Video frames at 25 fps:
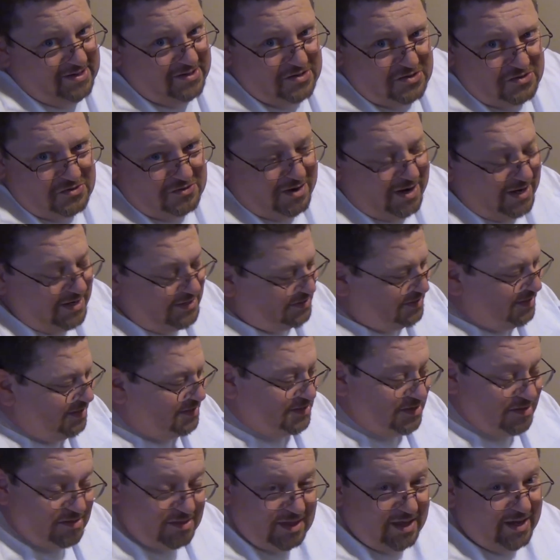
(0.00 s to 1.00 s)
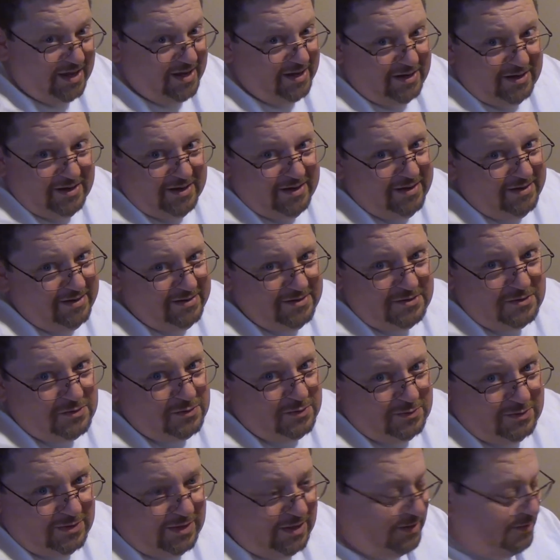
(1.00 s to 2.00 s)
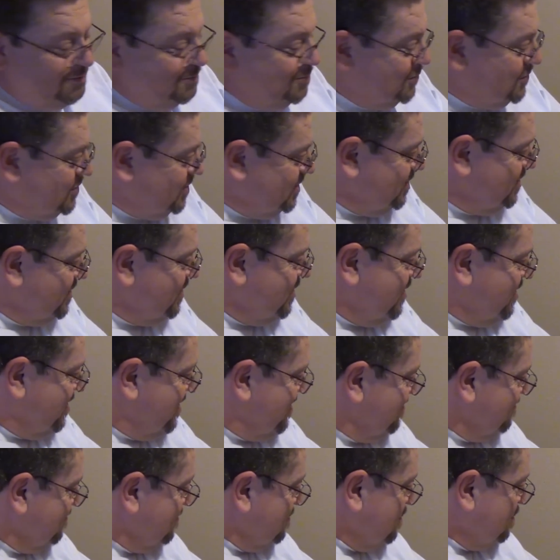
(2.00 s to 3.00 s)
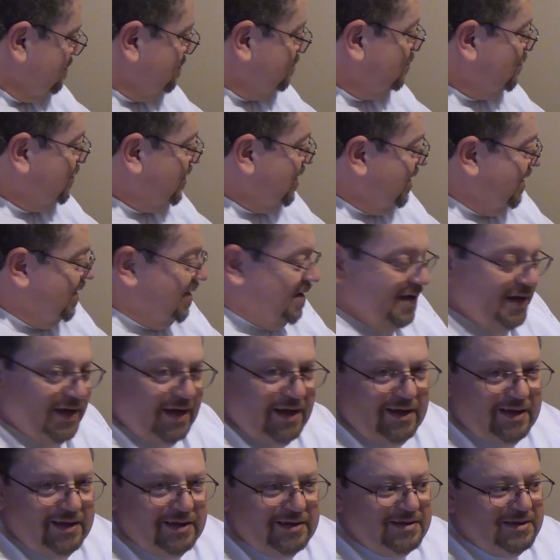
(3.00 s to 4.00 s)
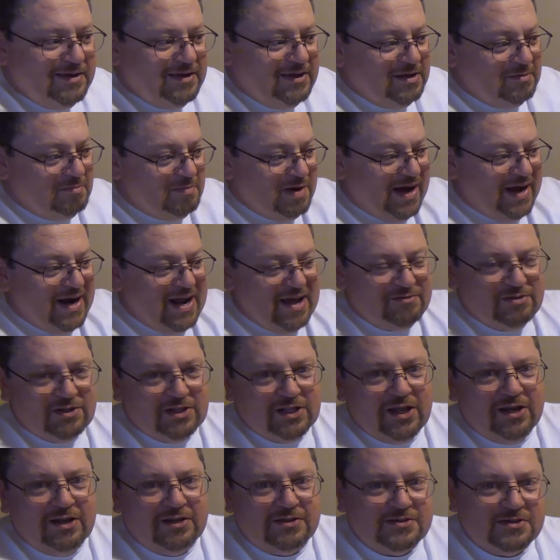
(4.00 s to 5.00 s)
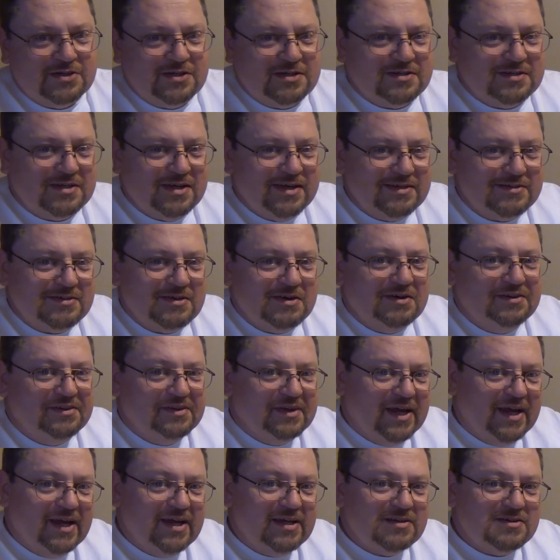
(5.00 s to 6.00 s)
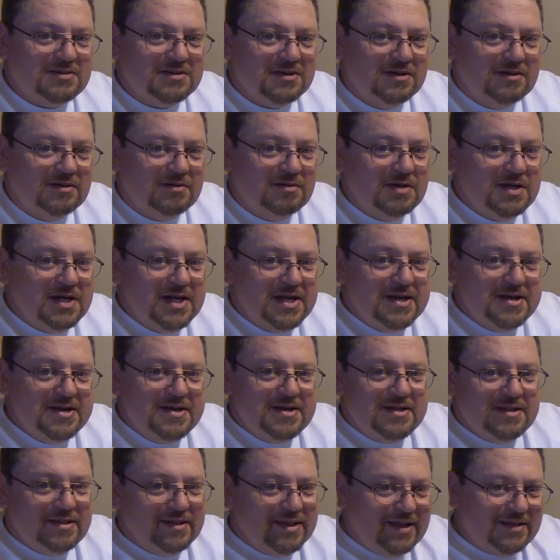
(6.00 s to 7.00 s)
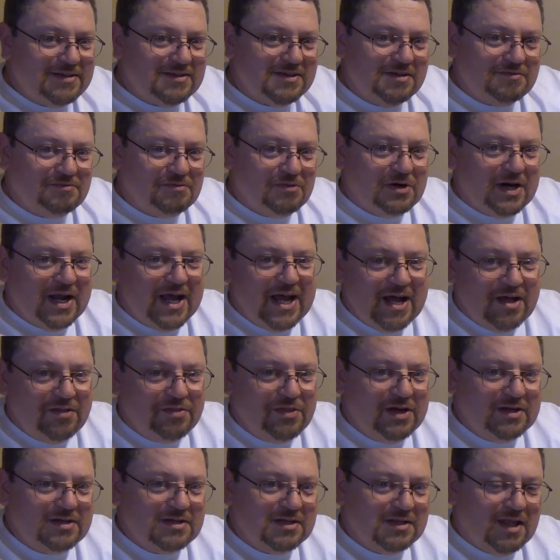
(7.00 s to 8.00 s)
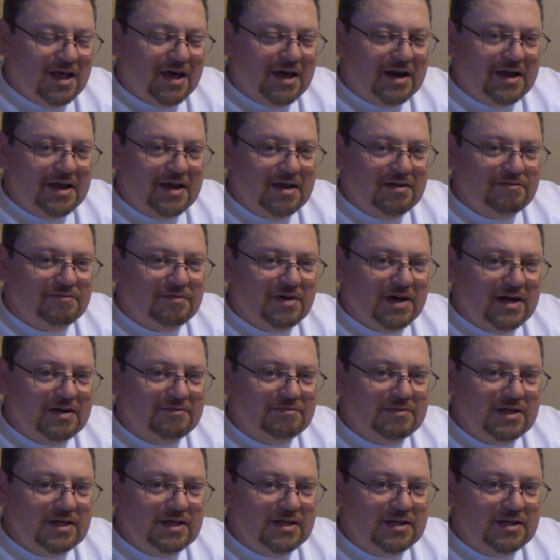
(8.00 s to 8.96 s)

to try such a thing, who knows? Uh, you might have a little success on that. So that's it for now. Thanks a lot, af 5